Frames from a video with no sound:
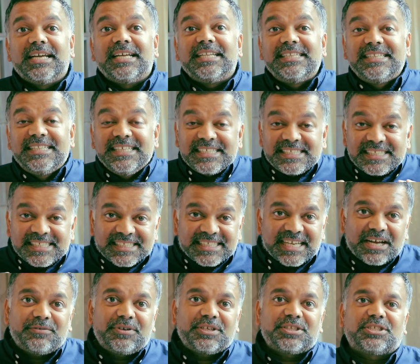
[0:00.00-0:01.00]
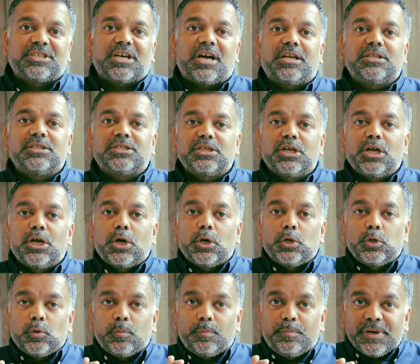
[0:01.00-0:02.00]
This is our chance
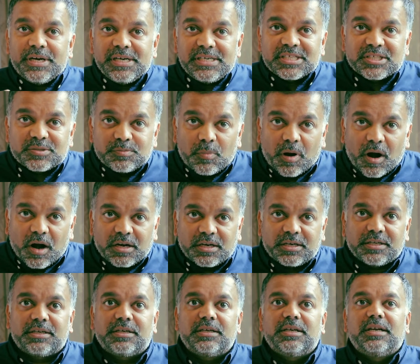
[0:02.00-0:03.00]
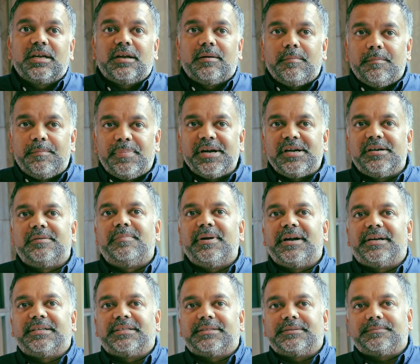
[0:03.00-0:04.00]
to build smarter, build
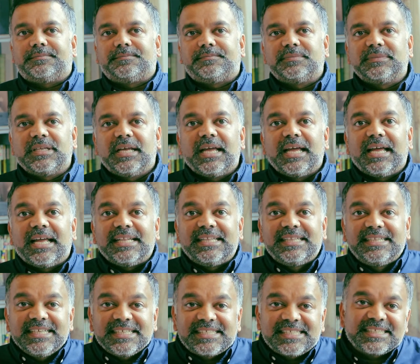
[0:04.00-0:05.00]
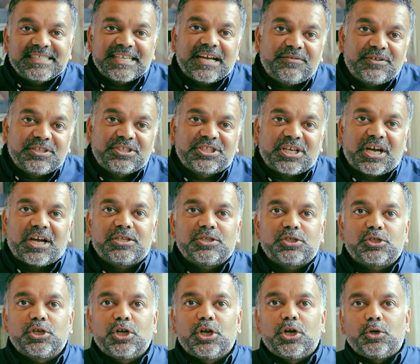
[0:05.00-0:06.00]
better. This is our
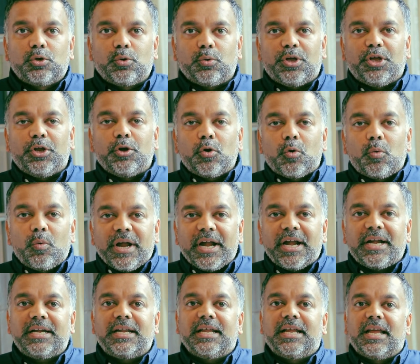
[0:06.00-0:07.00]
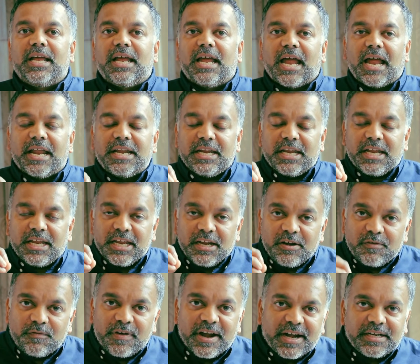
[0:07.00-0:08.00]
chance to innovate and
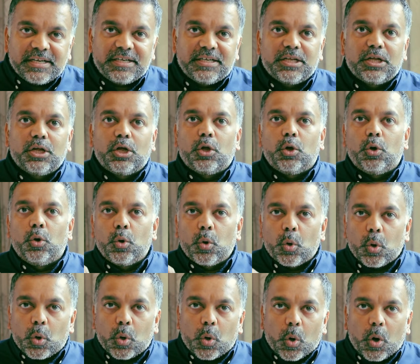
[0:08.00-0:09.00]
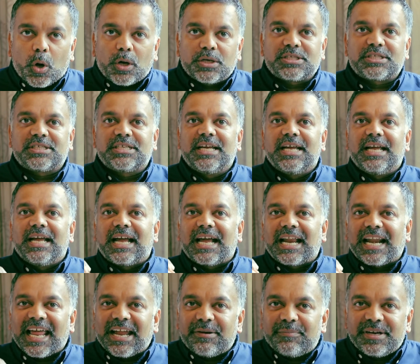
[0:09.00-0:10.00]
invent low-cost,
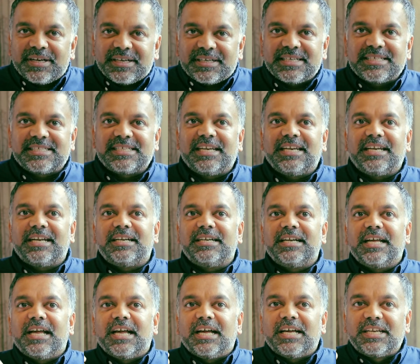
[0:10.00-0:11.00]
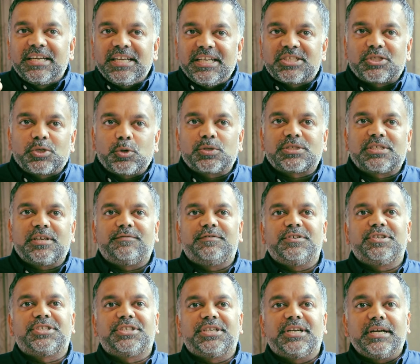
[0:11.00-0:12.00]
climate-resilient,
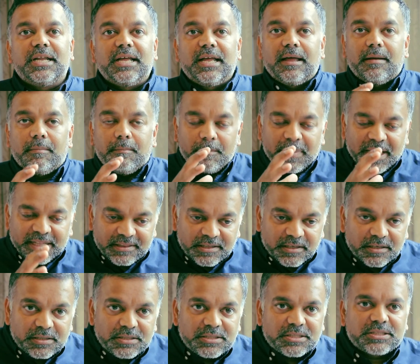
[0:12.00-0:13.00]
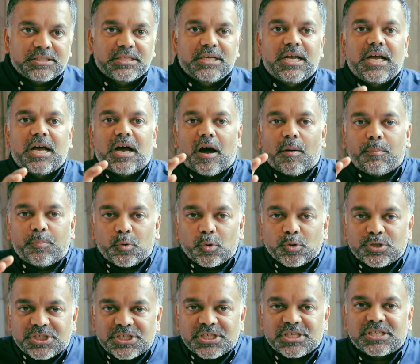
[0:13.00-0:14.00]
resource-efficient methods,
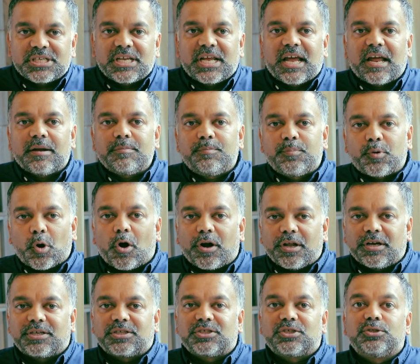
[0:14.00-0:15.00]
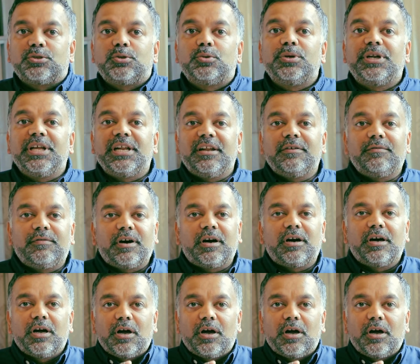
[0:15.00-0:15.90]
approaches, and products to deliver